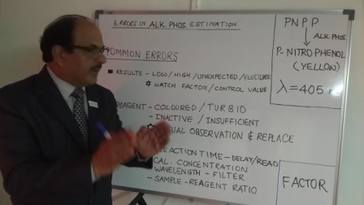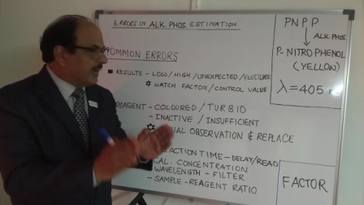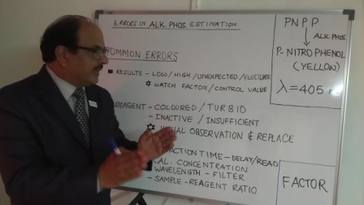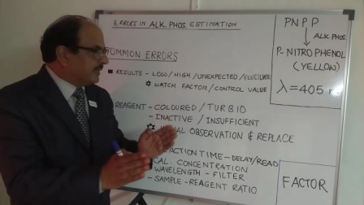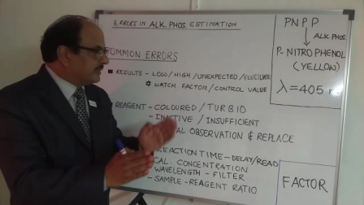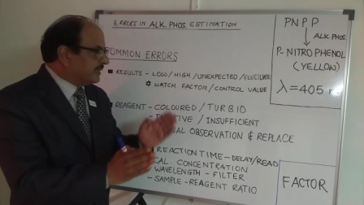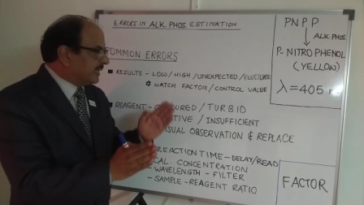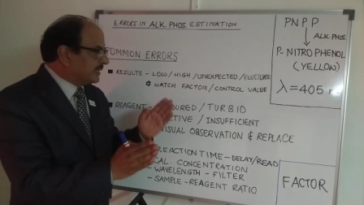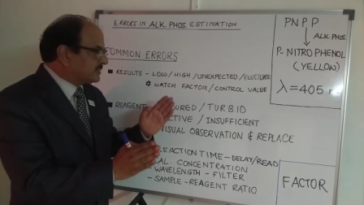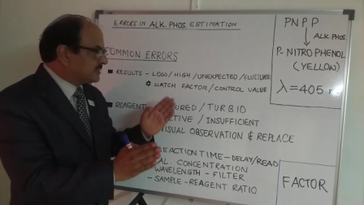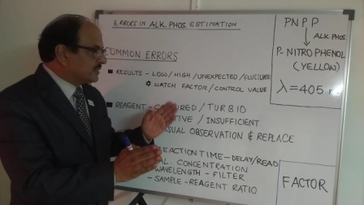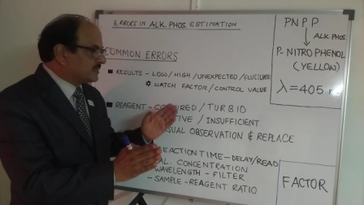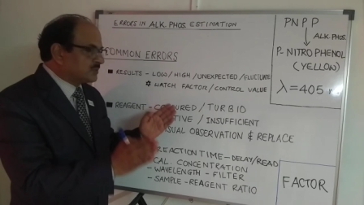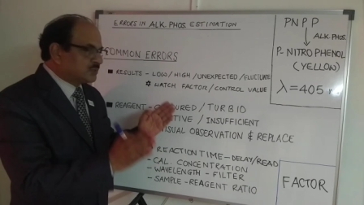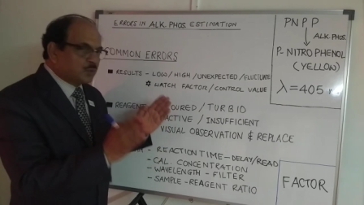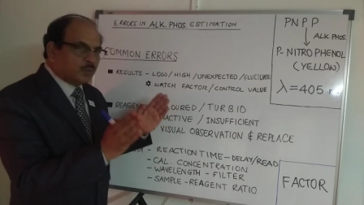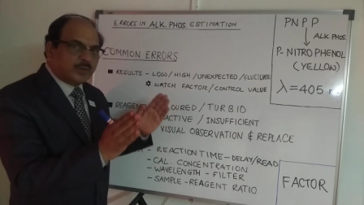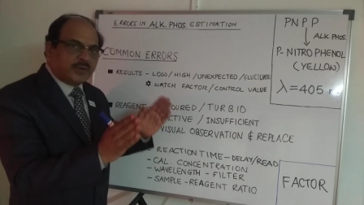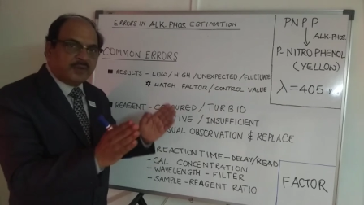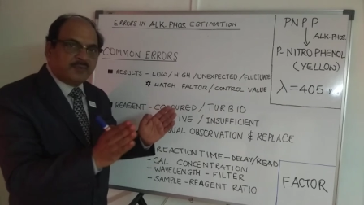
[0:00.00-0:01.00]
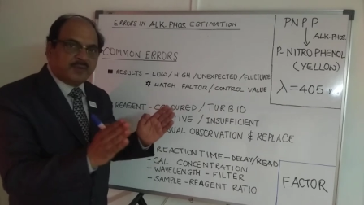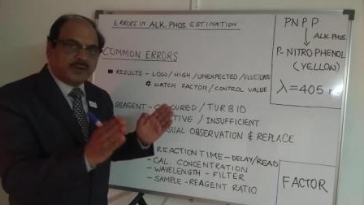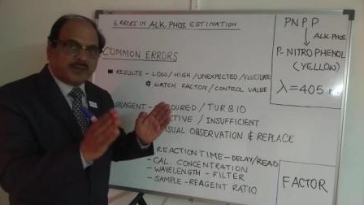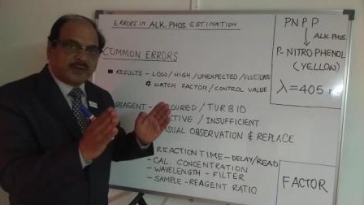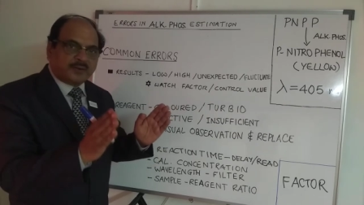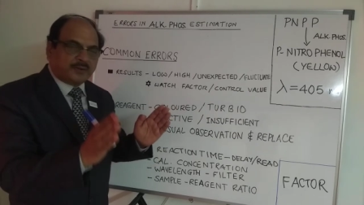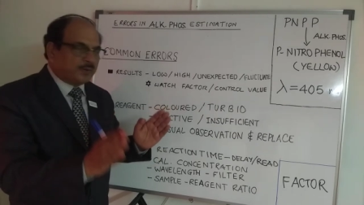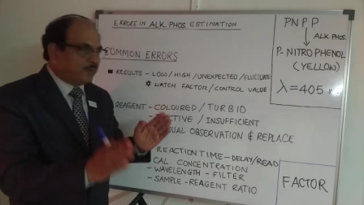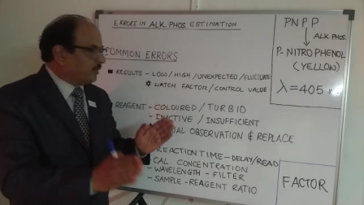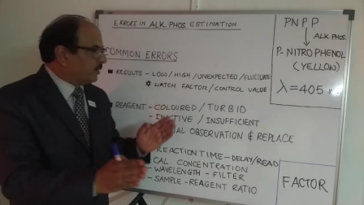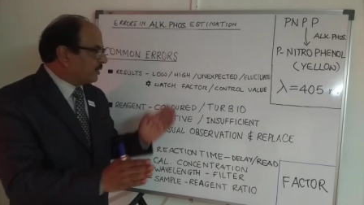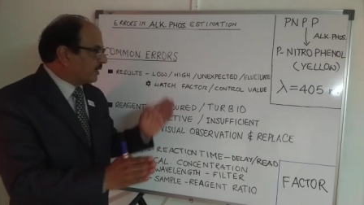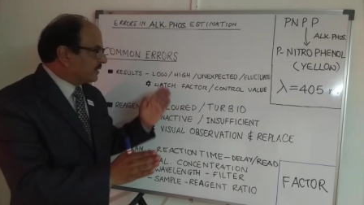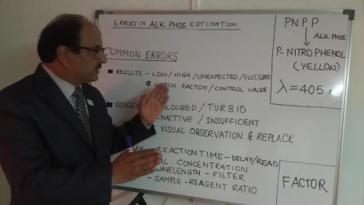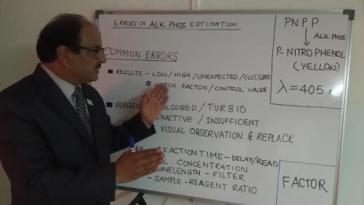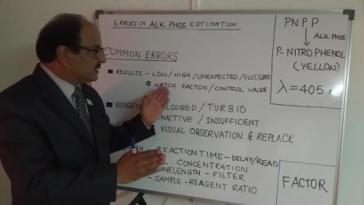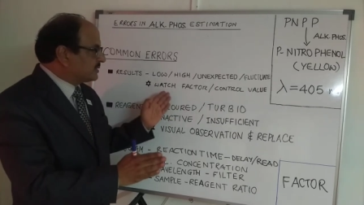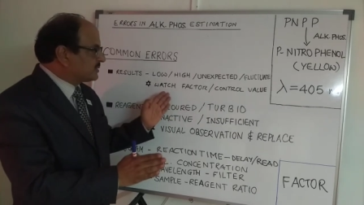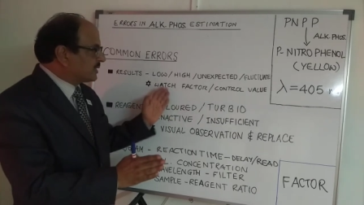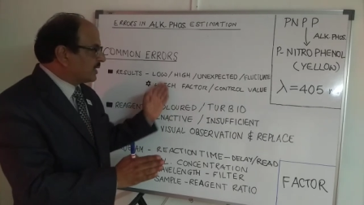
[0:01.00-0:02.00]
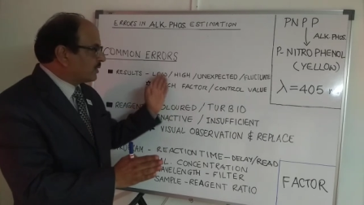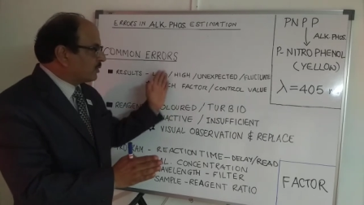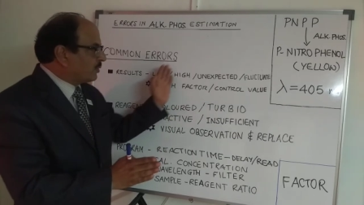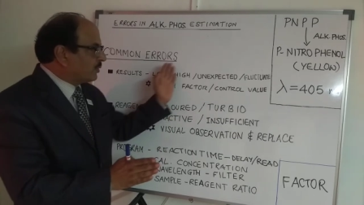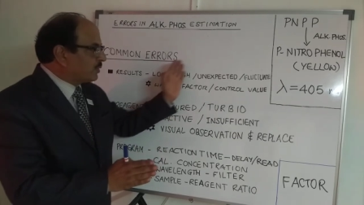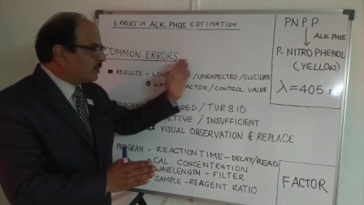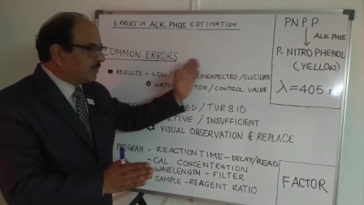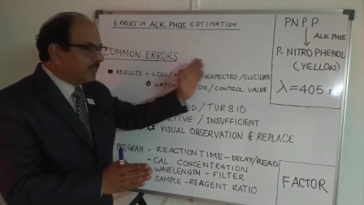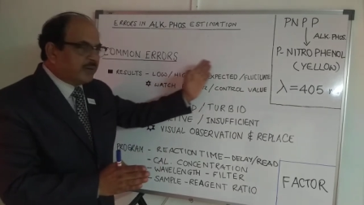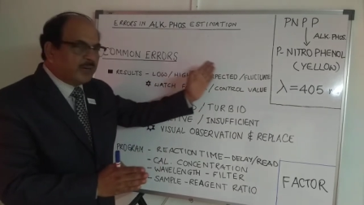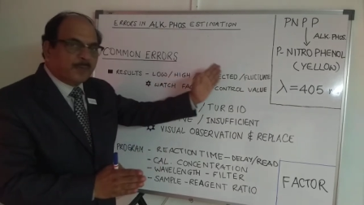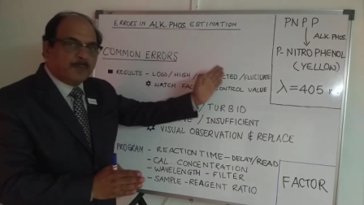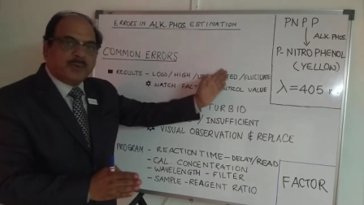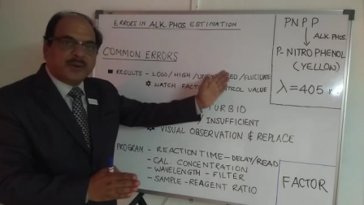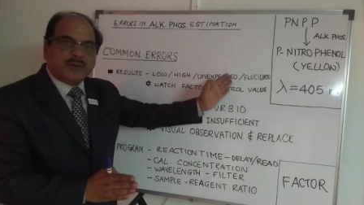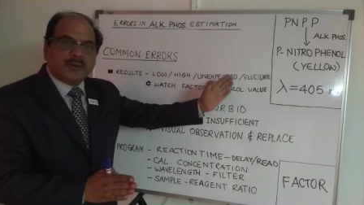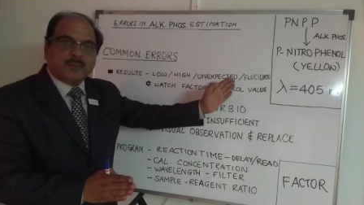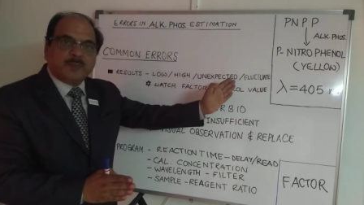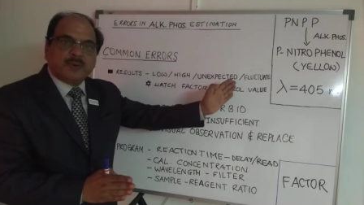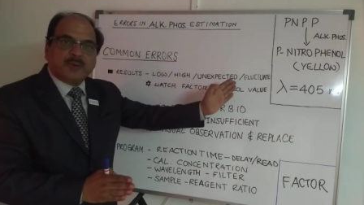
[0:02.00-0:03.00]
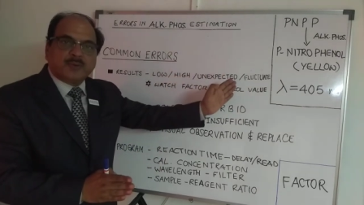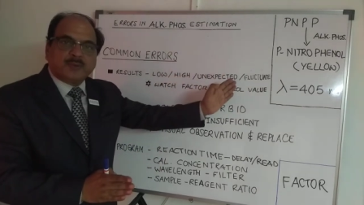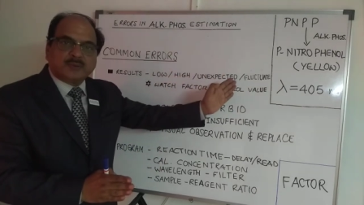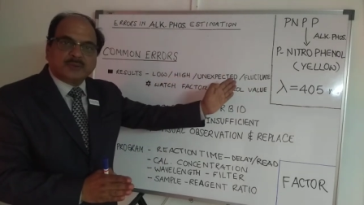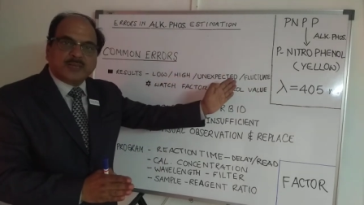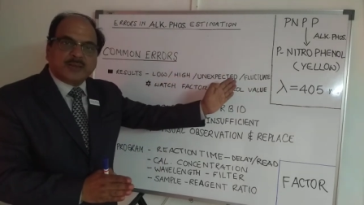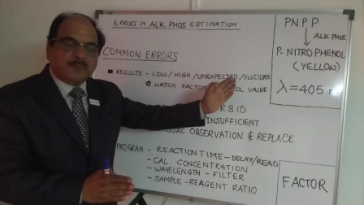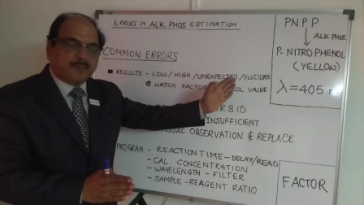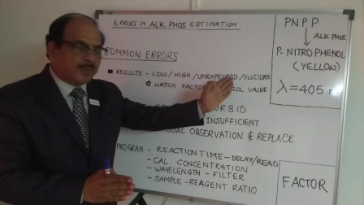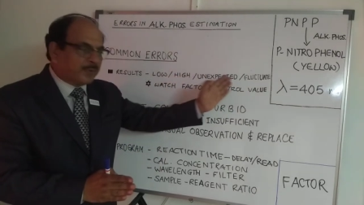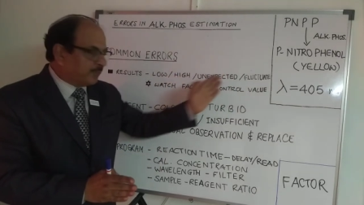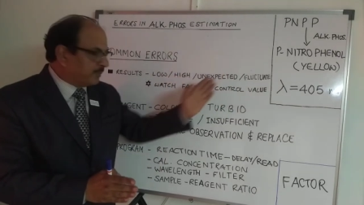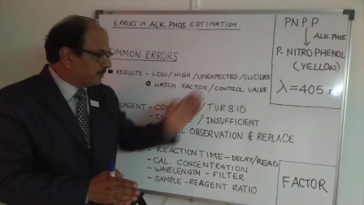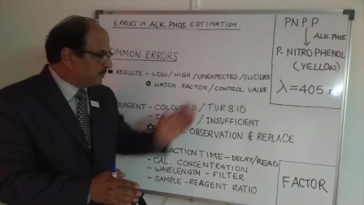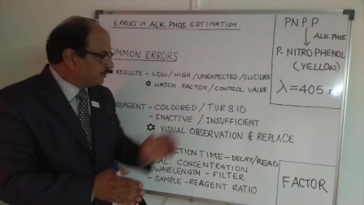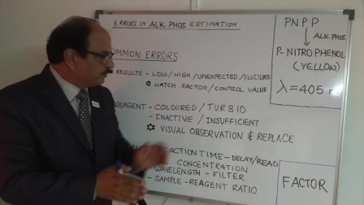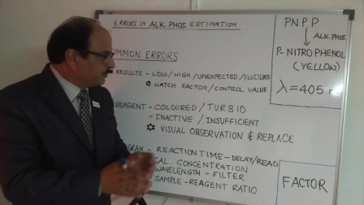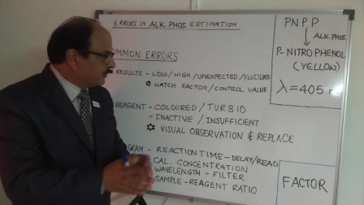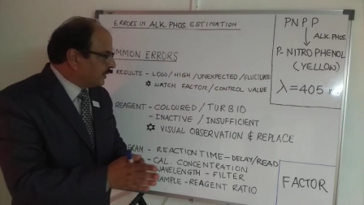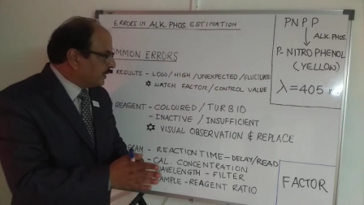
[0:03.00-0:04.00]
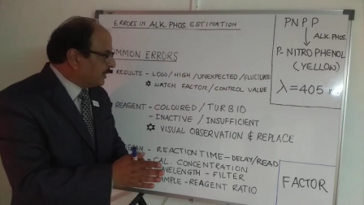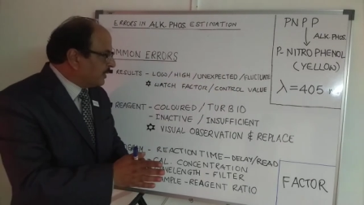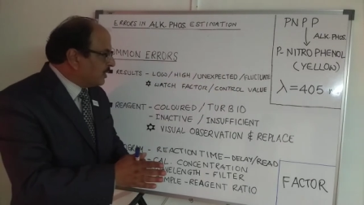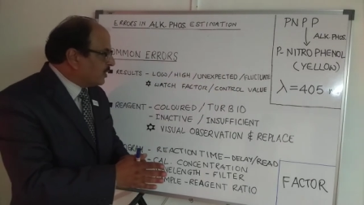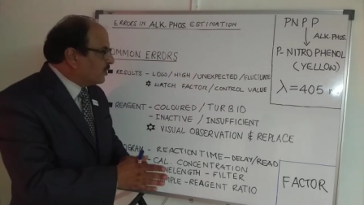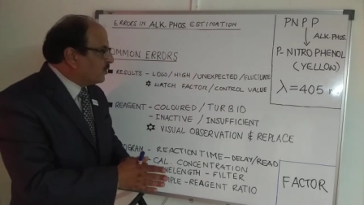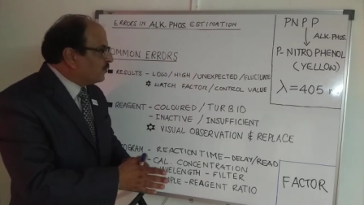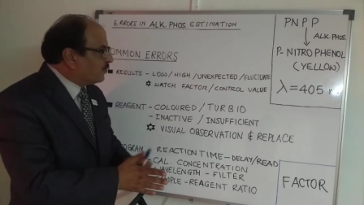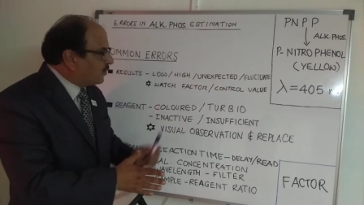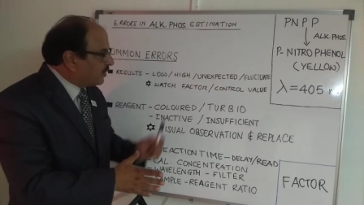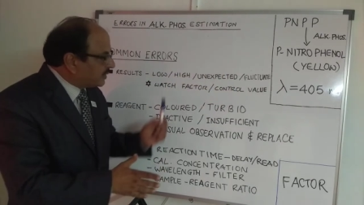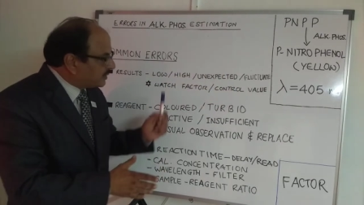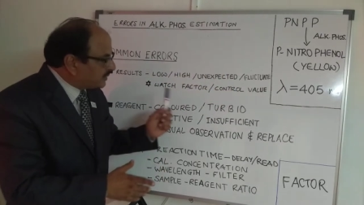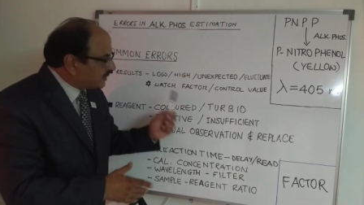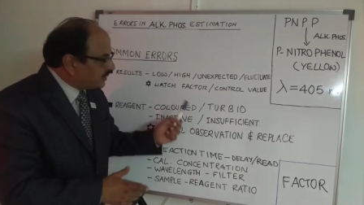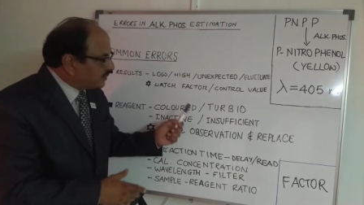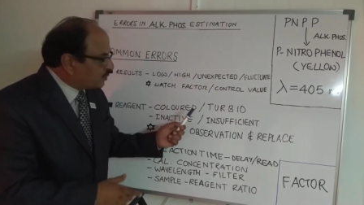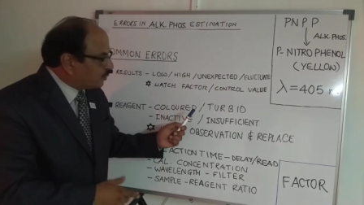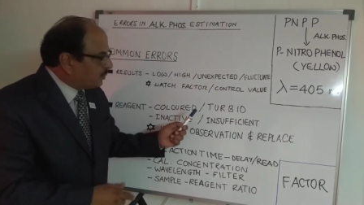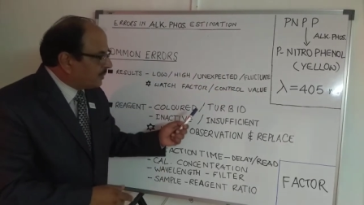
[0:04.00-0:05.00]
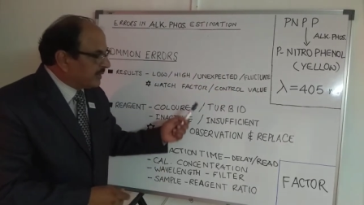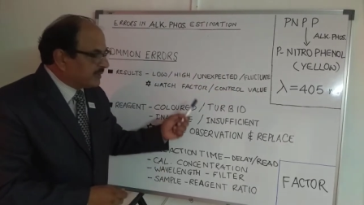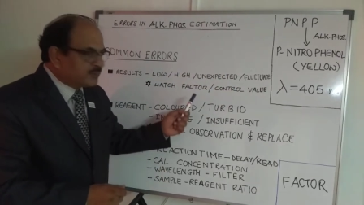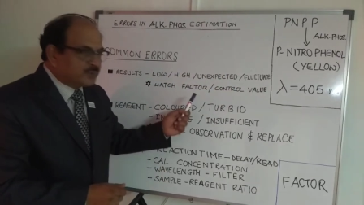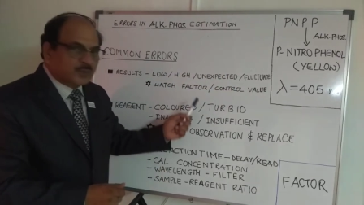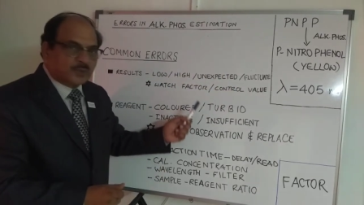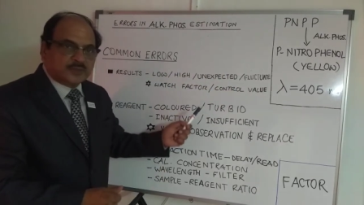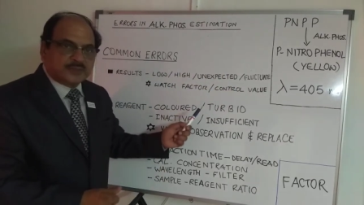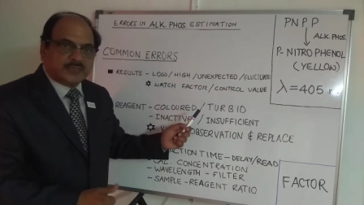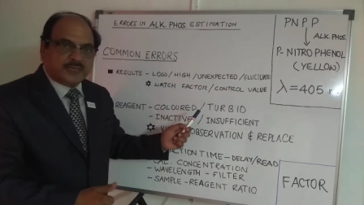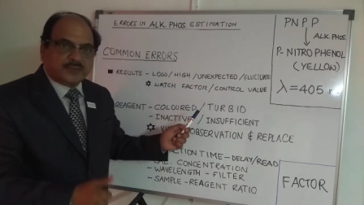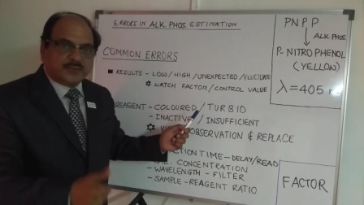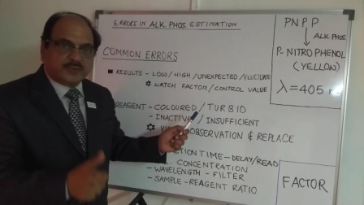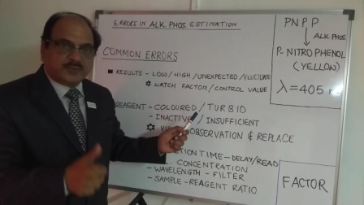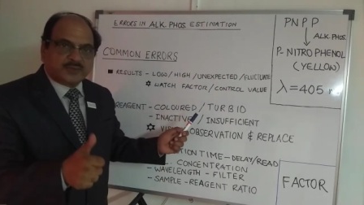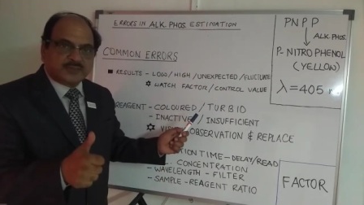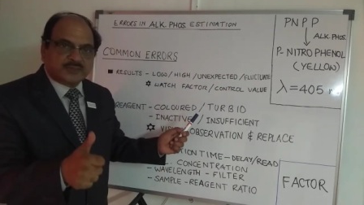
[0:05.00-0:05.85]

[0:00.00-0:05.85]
And that's the story where your results are going to be dependable on that part. Further, to make sure that your